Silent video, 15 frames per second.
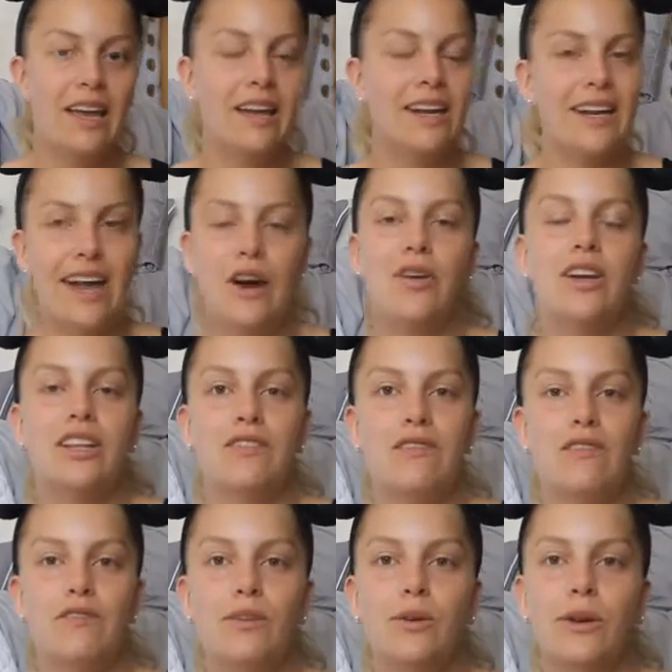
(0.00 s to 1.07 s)
now I live
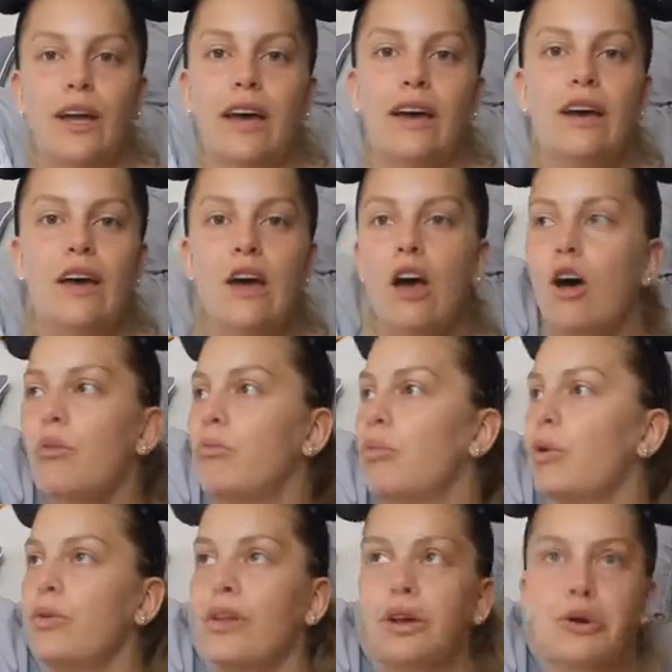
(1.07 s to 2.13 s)
in Florida.
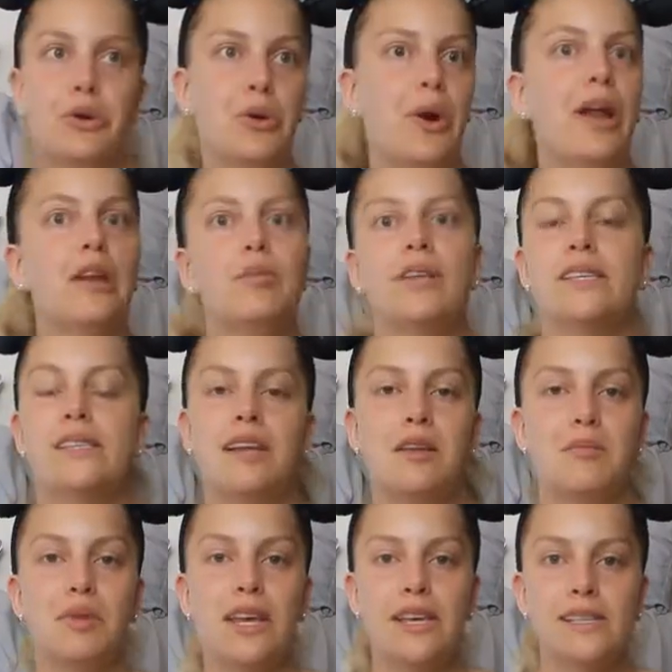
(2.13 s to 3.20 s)
Both incredibly sunny
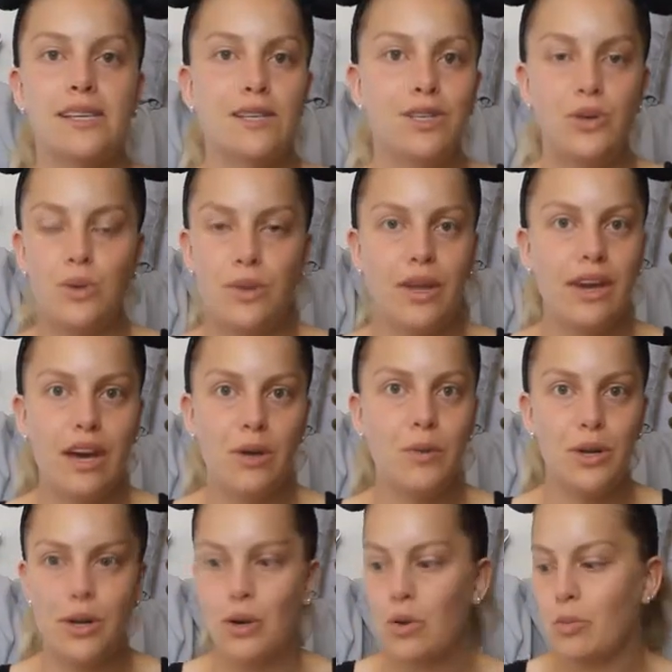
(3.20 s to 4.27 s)
places. You think I
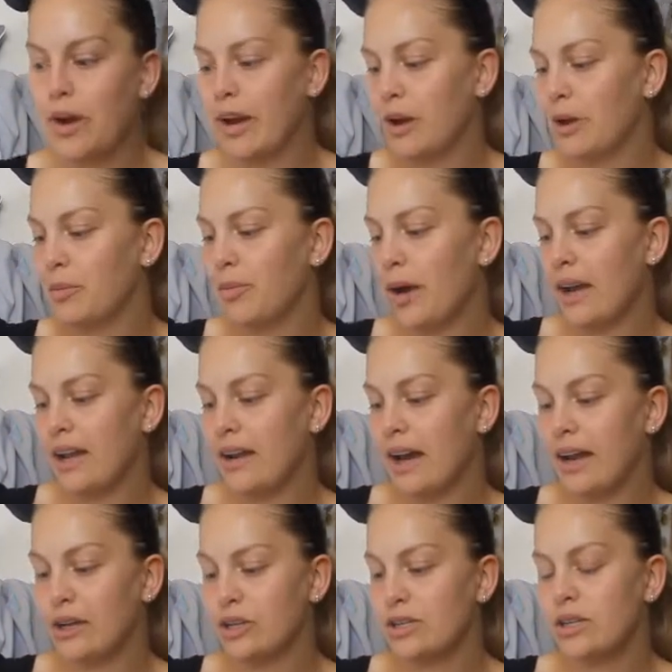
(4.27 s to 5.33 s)
would know better, but
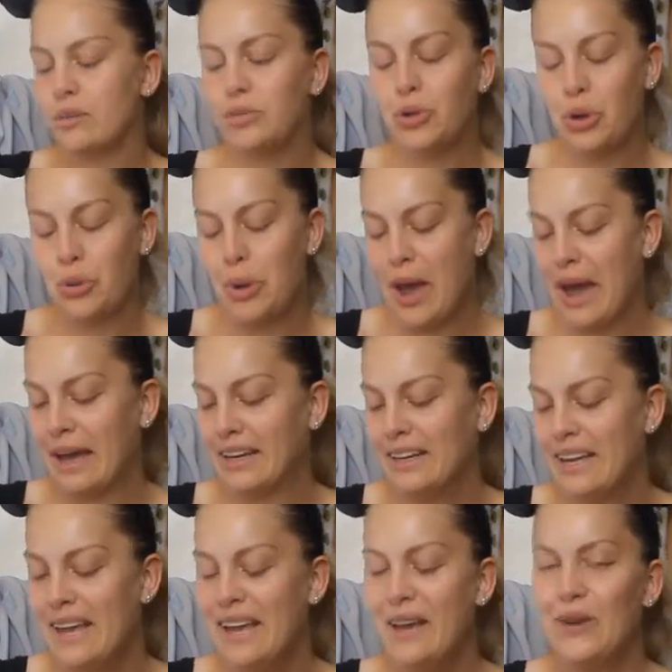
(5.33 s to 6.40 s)
I just am so bad.
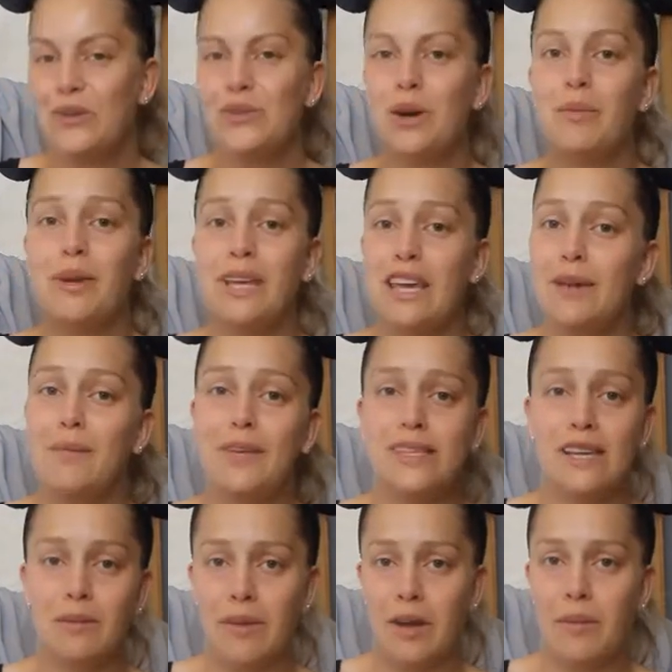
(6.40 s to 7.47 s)
So I'm gonna keep this
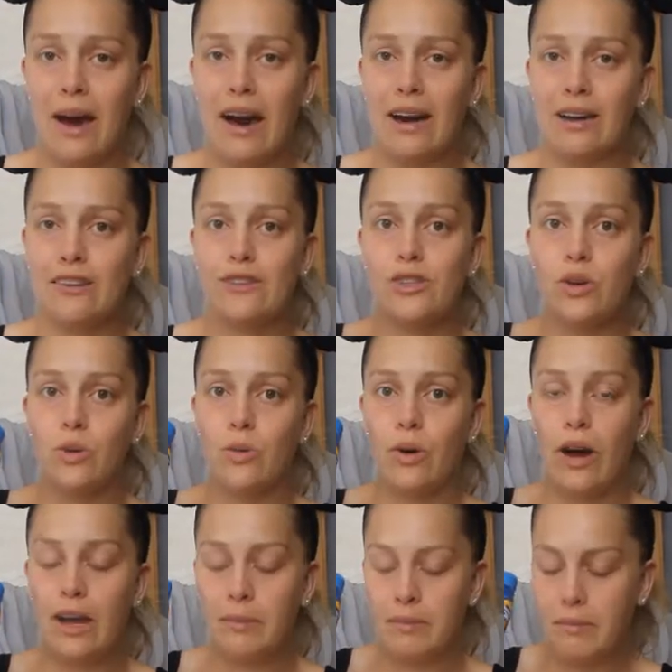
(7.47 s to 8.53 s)
in my bag so
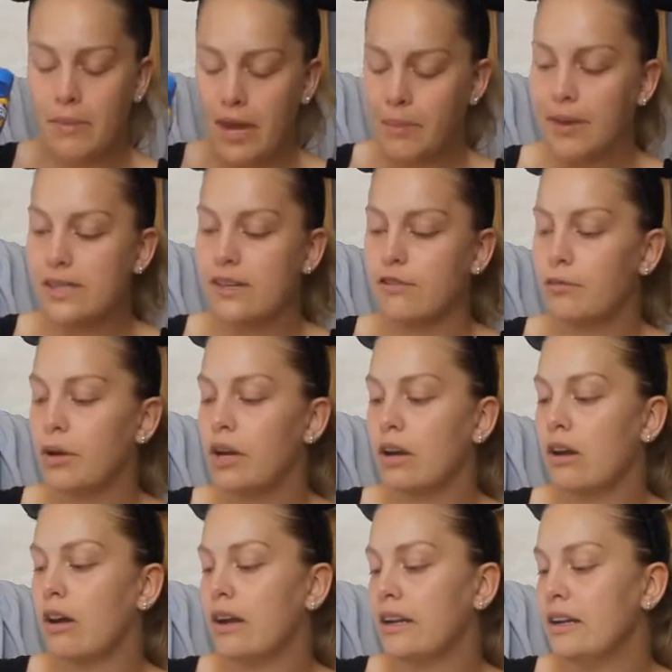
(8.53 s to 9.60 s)
I make myself put it
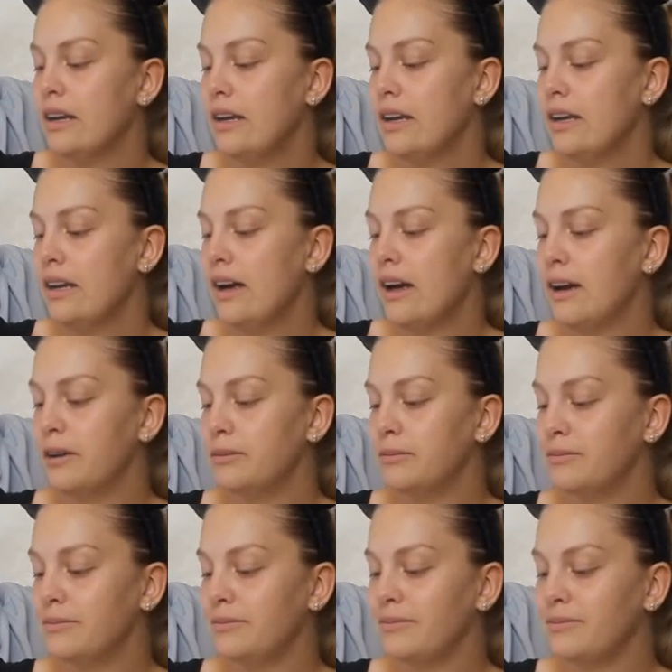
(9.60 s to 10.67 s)
on.
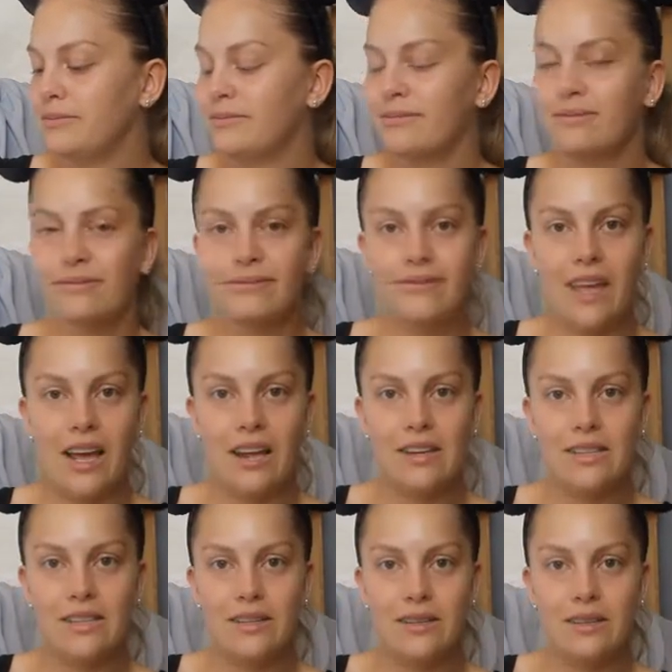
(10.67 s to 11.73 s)
And
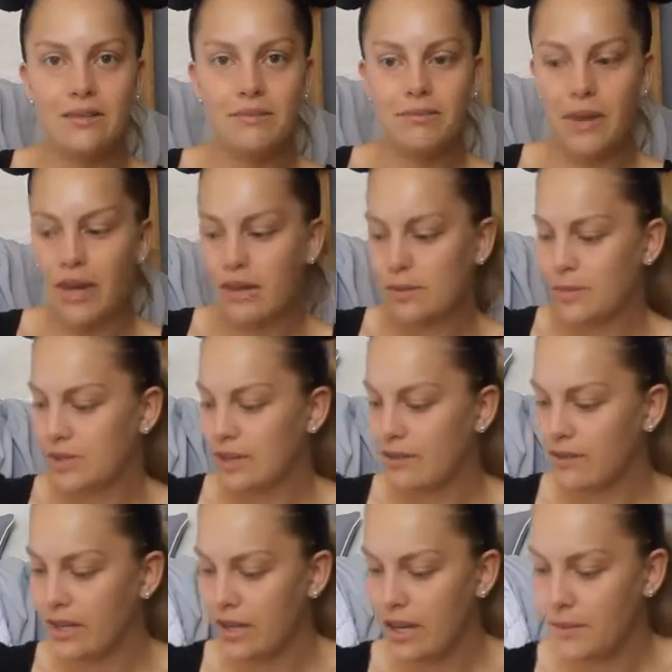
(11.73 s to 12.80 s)
my husband
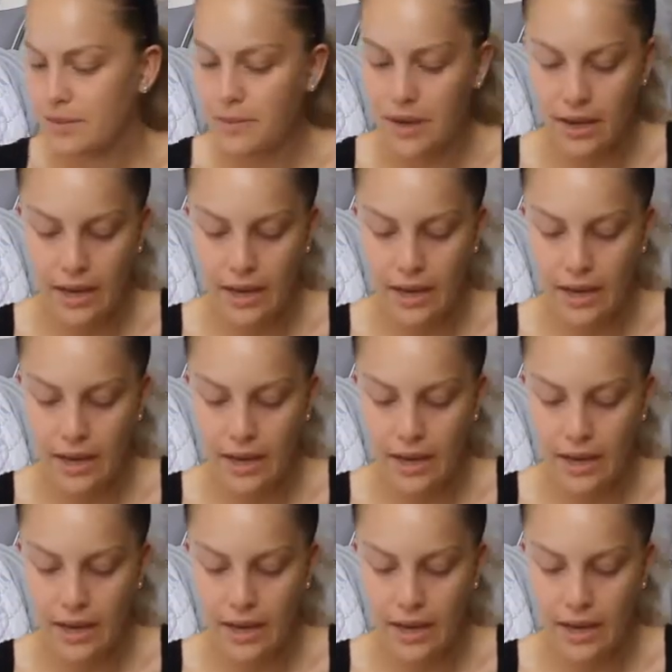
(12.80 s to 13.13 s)
definitely keeps me